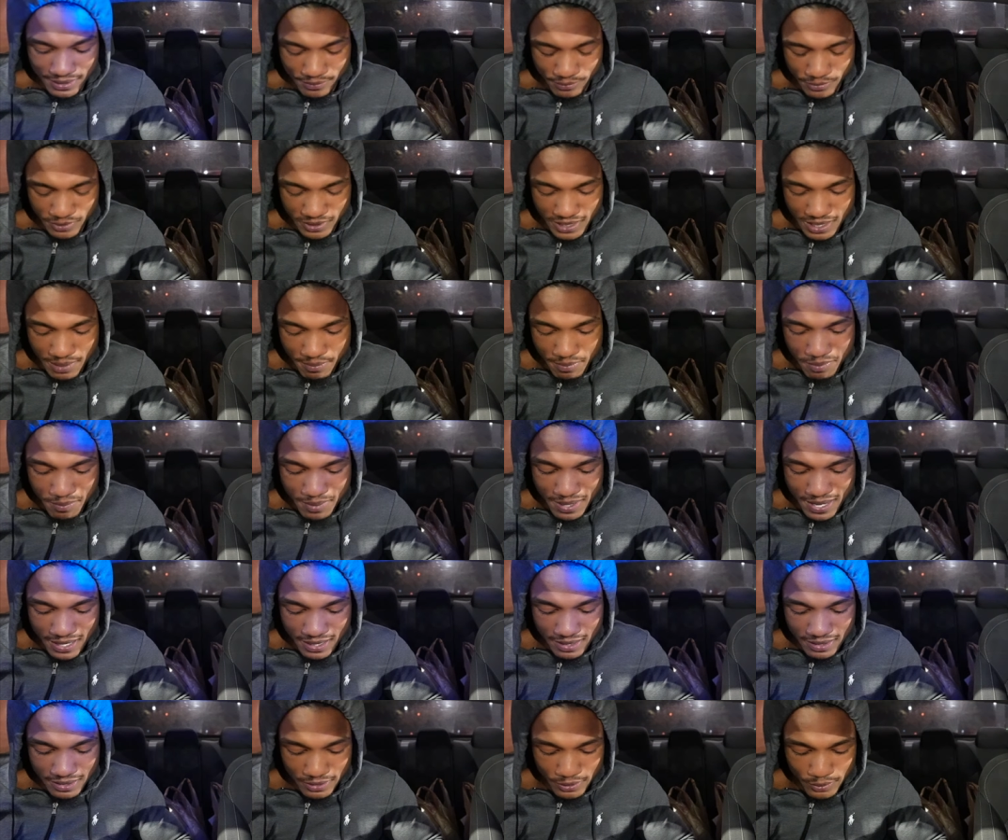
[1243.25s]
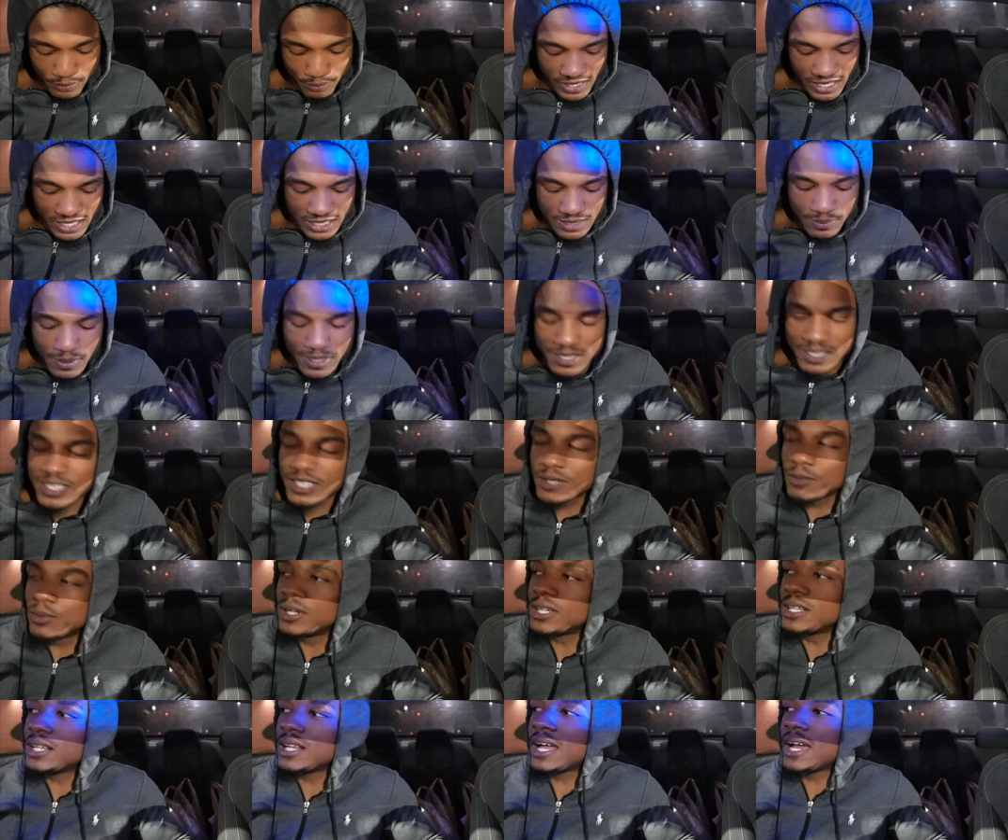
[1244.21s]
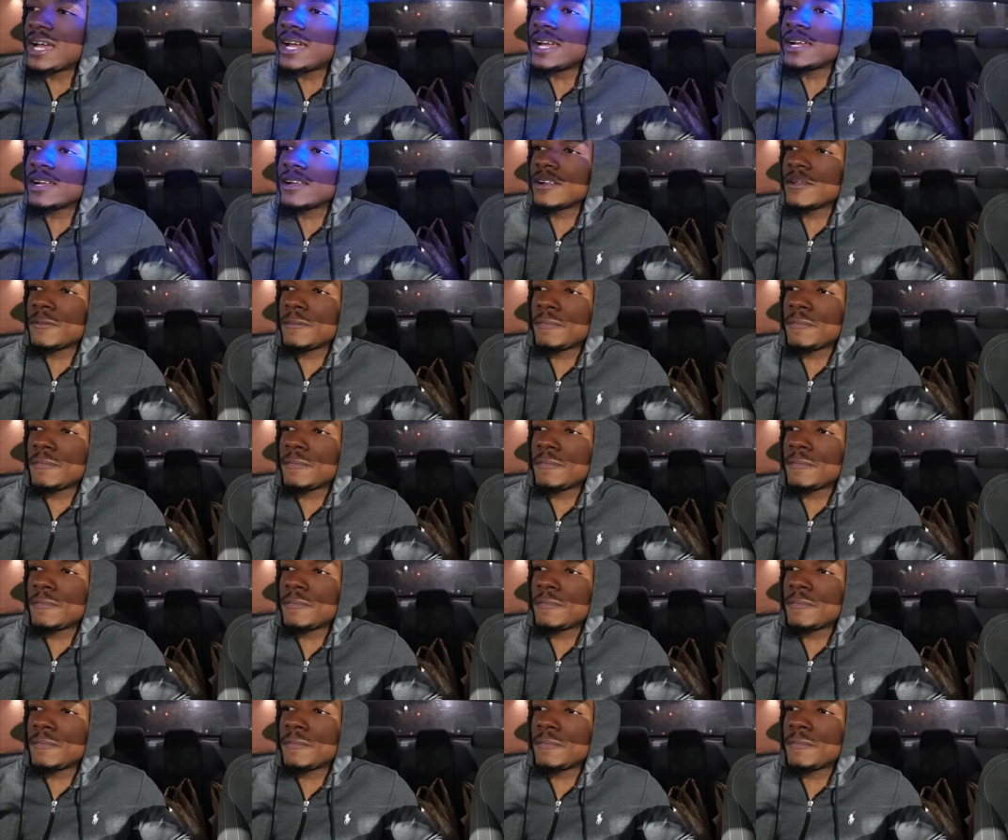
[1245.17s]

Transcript: We coming back up. Especially with like